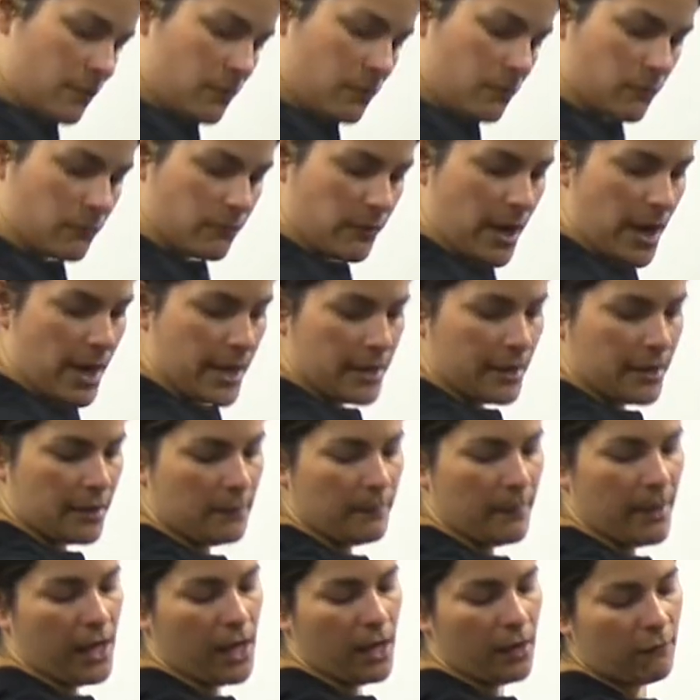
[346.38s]
right at
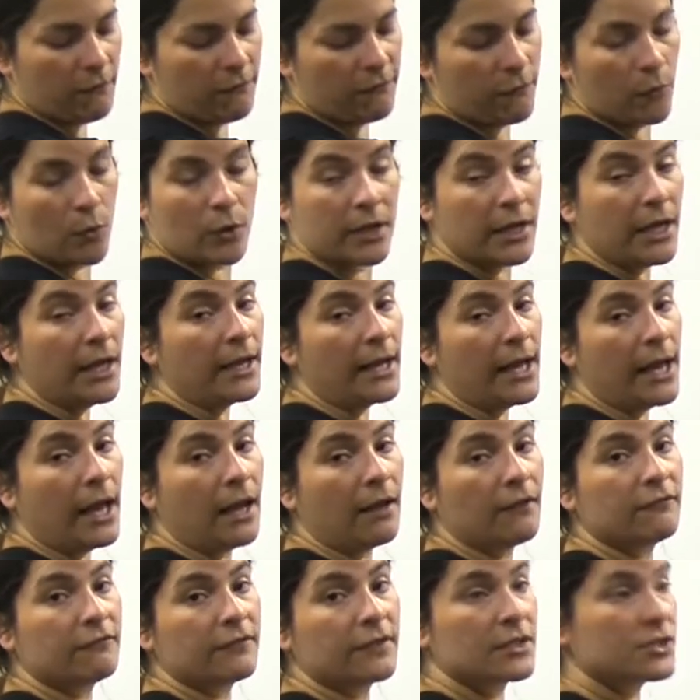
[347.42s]
about 40 and a
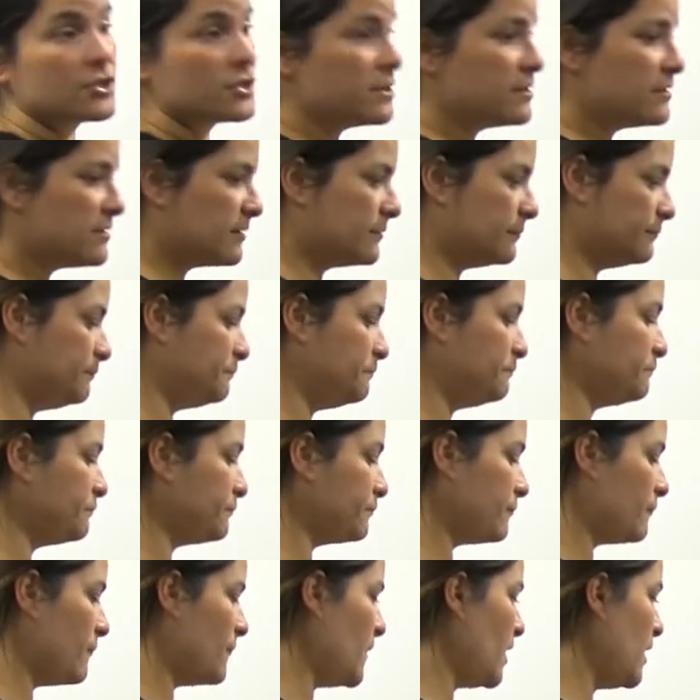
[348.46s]
half inches.
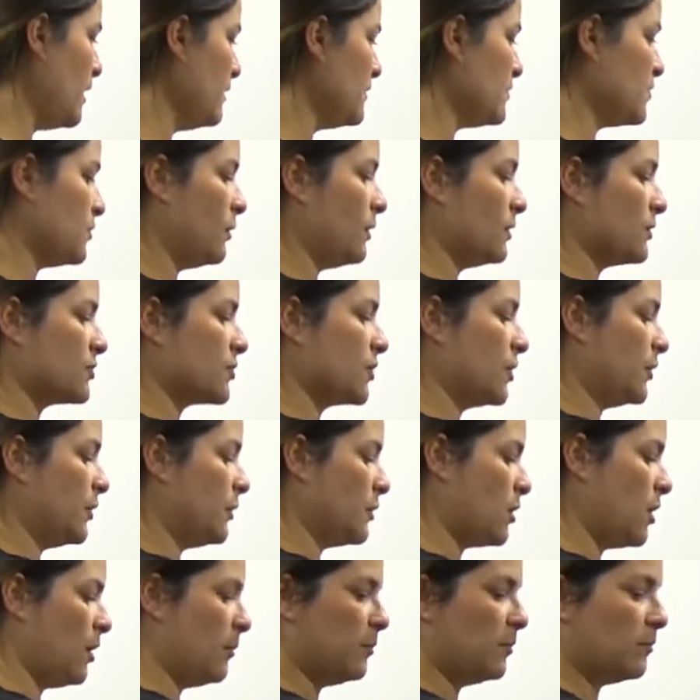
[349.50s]
So I'll show you
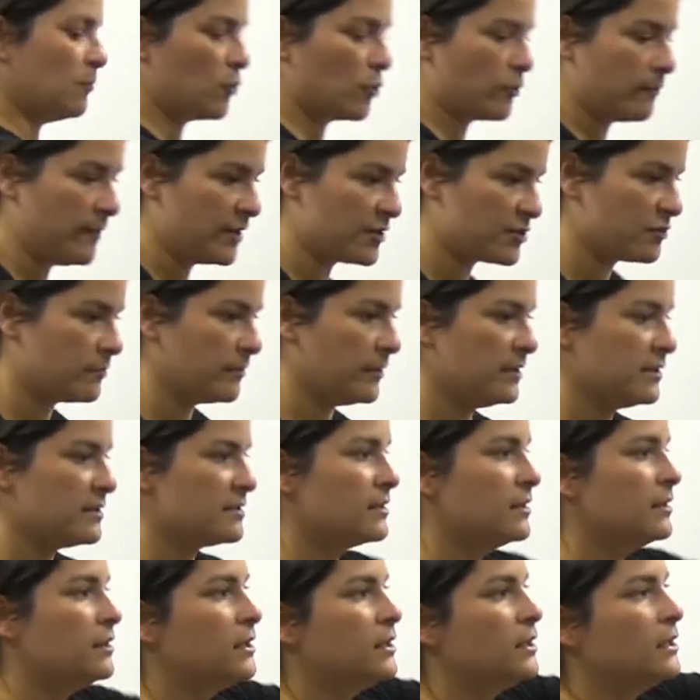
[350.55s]
a couple more
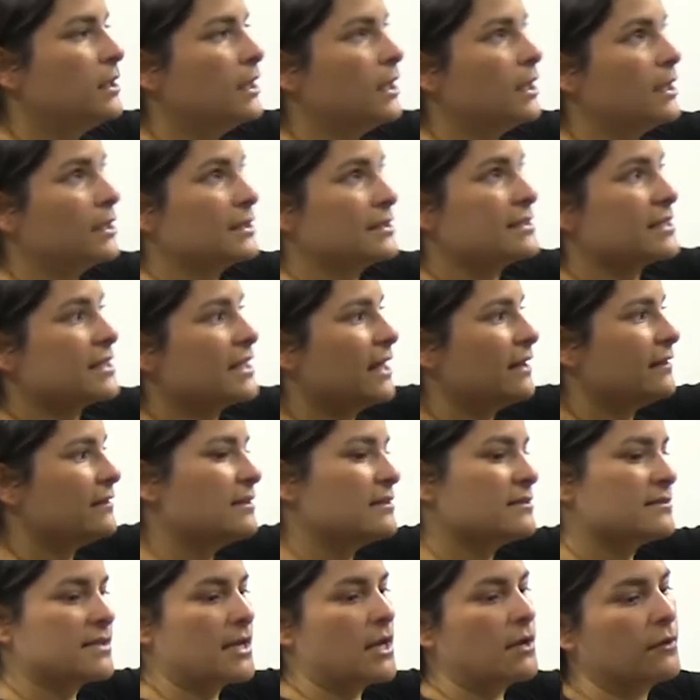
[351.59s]
measurements. Uh, to get
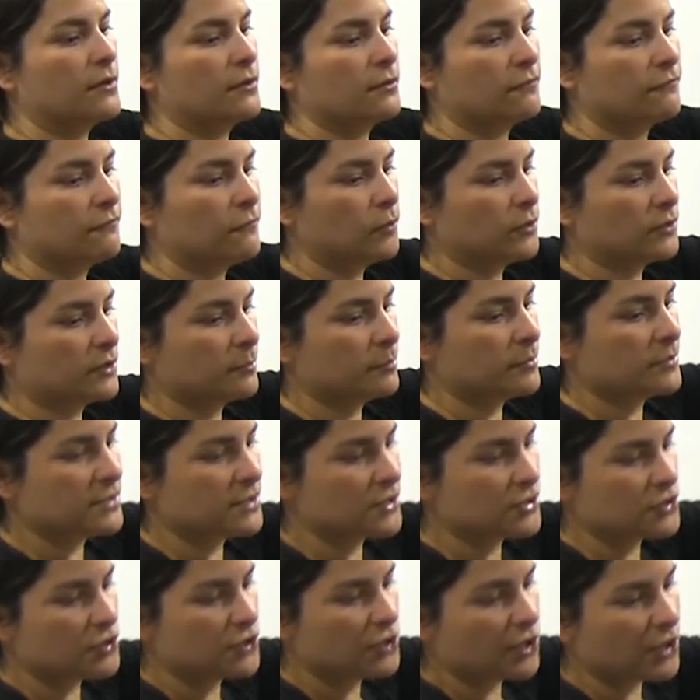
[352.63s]
this down in the folded
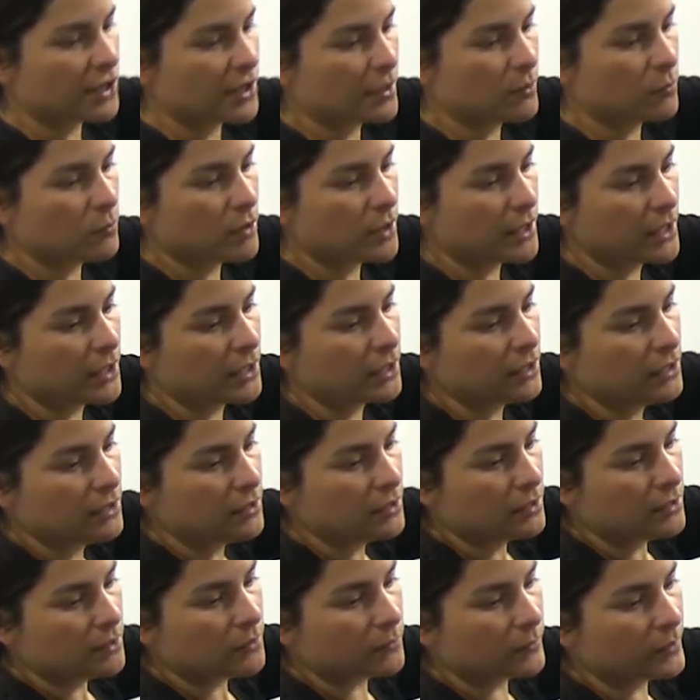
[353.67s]
position, you're going to want to
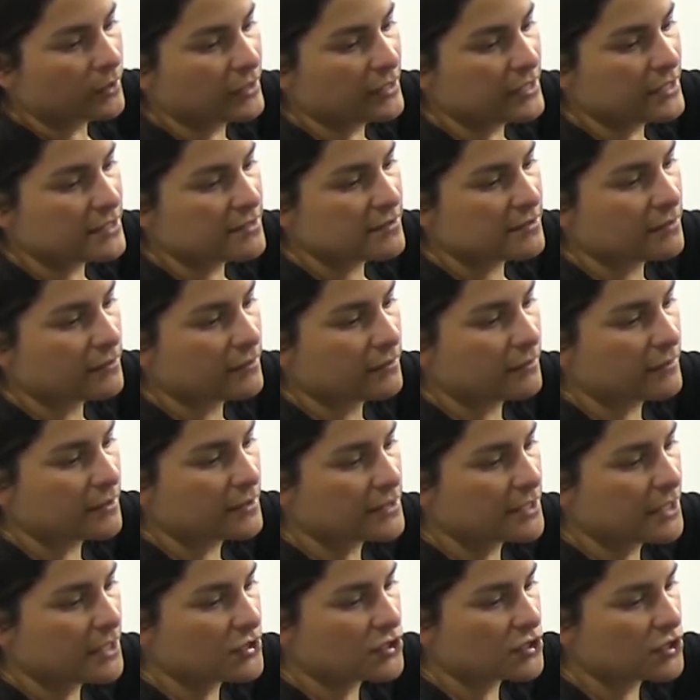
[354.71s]
release the
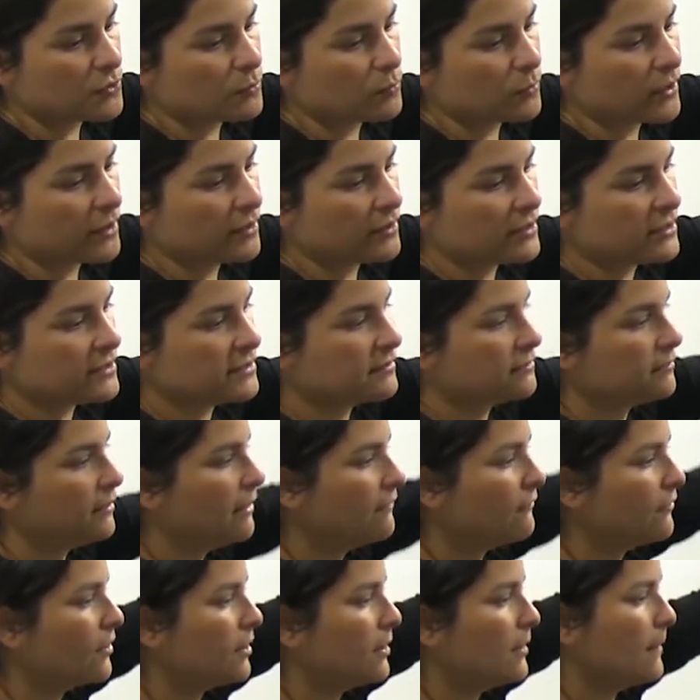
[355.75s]
tension with this
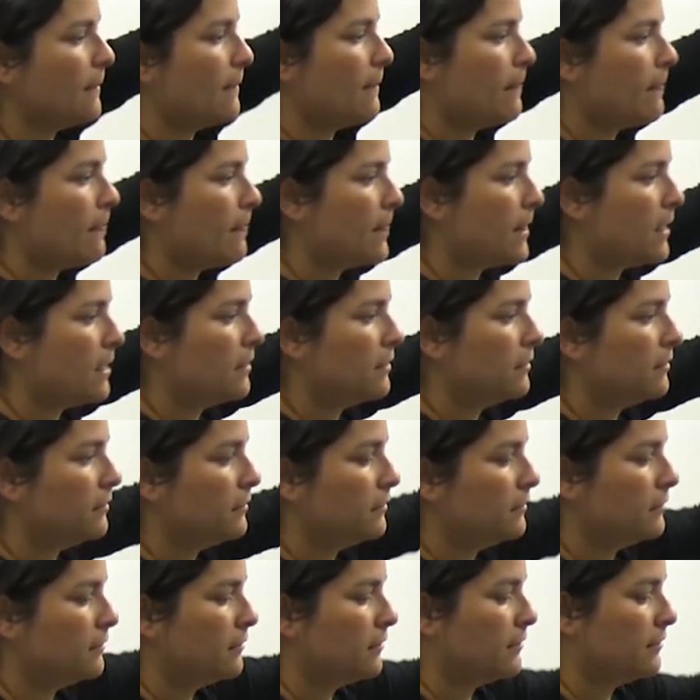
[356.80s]
lever.
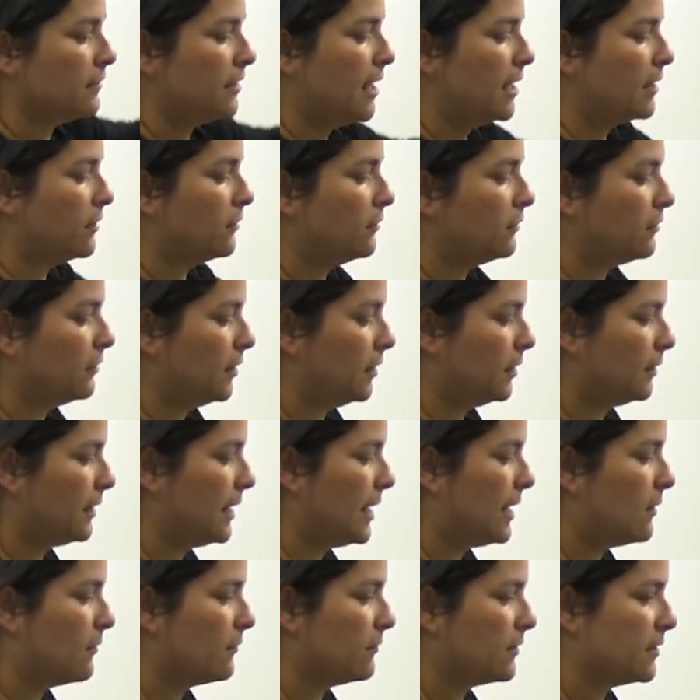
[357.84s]
That'll
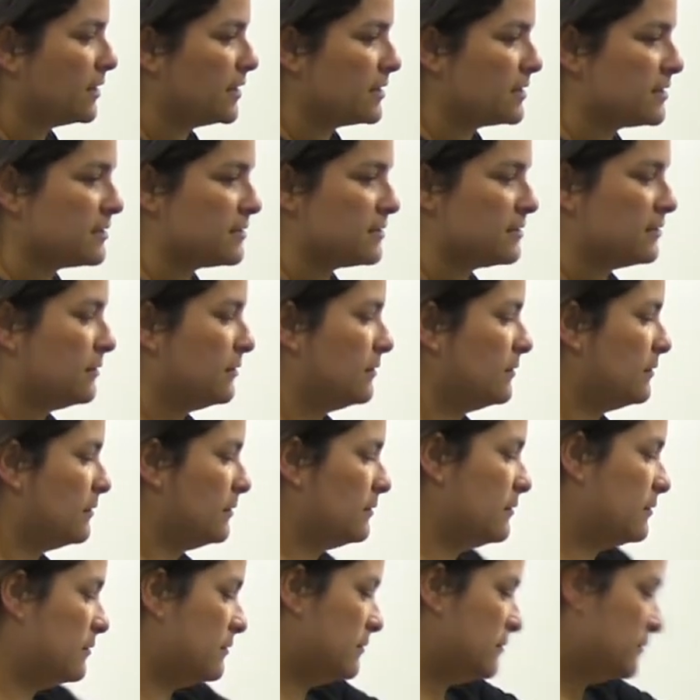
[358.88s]
allow this
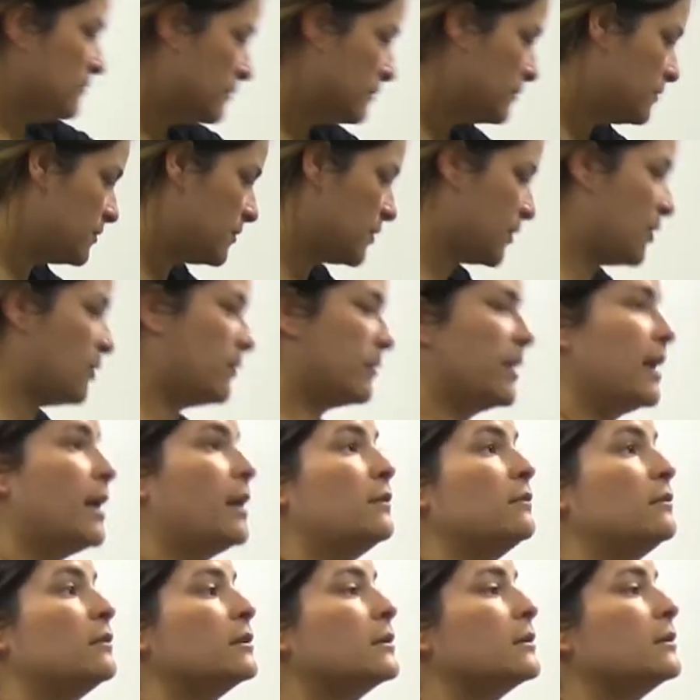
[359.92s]
to go
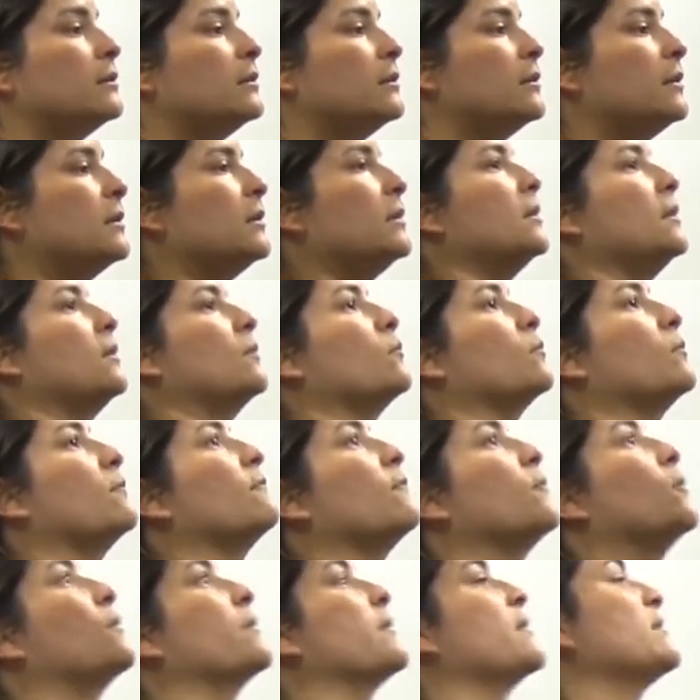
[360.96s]
down. We'll
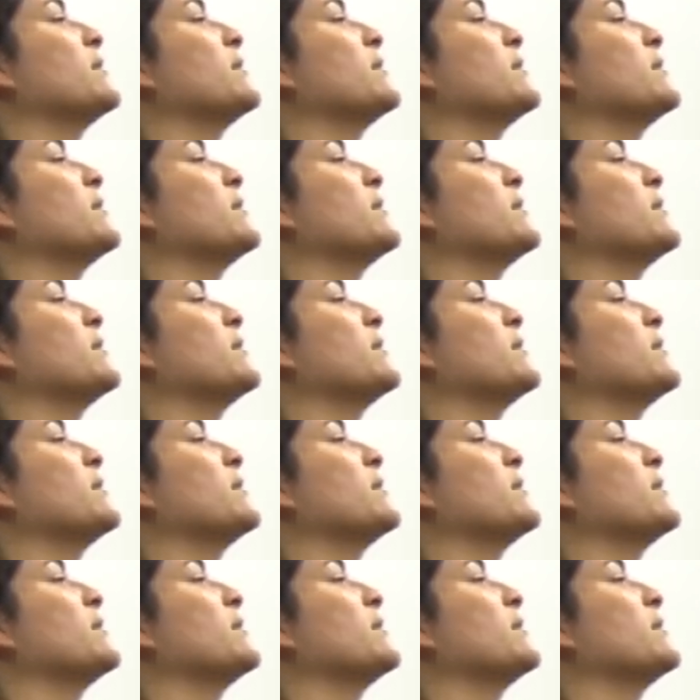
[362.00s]
fold